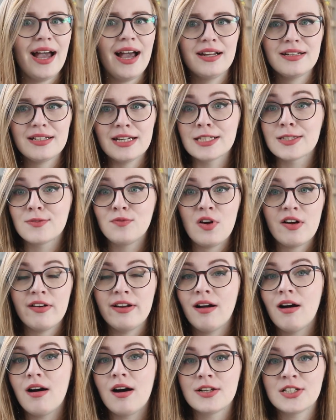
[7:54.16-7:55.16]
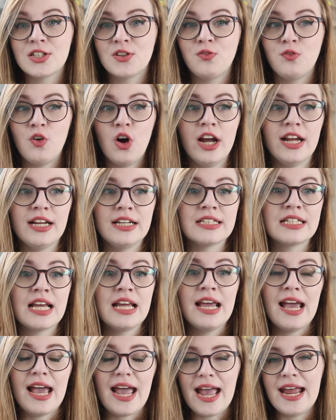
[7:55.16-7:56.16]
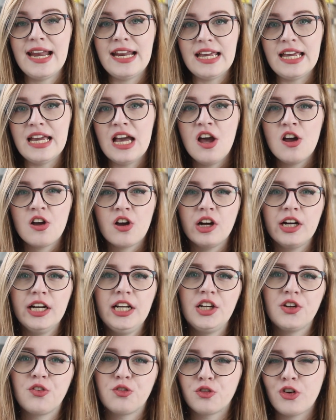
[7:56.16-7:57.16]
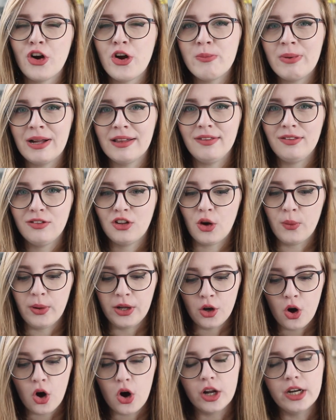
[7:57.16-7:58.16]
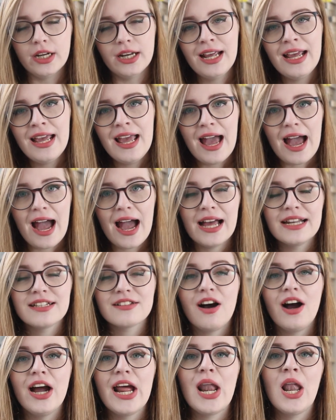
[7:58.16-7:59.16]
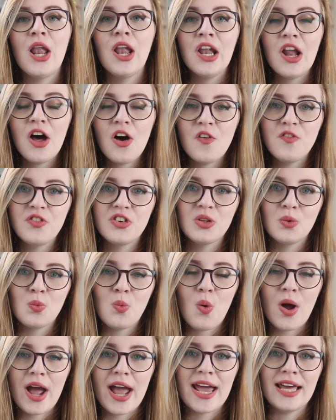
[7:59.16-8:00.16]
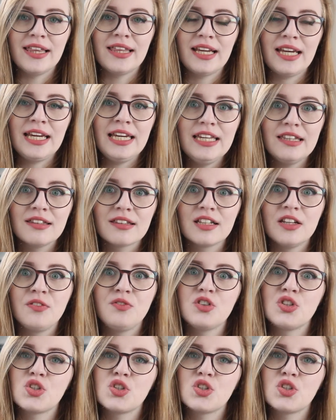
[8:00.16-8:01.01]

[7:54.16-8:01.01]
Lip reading: and it's very hard to find any kind of romance going on. And I loved the way that Heathcliff